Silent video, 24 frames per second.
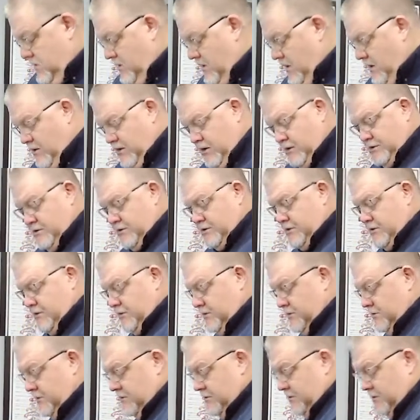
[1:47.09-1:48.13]
Now on
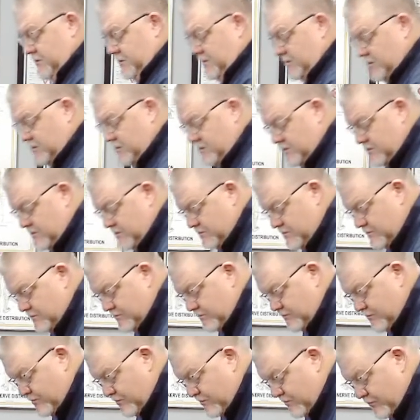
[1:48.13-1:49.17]
certain
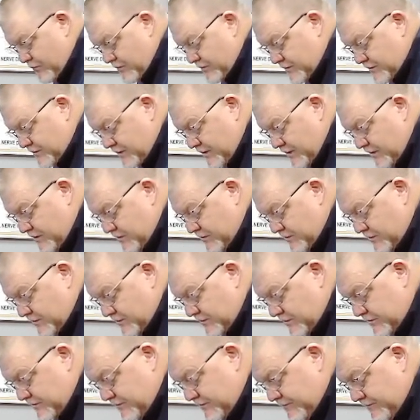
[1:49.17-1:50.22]

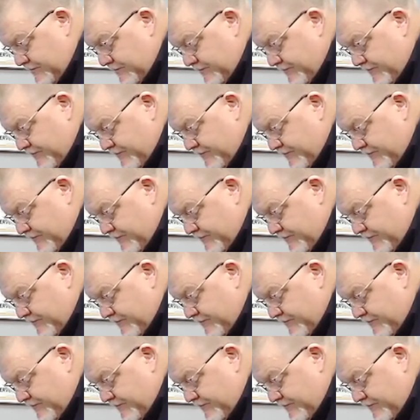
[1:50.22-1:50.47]
procedures,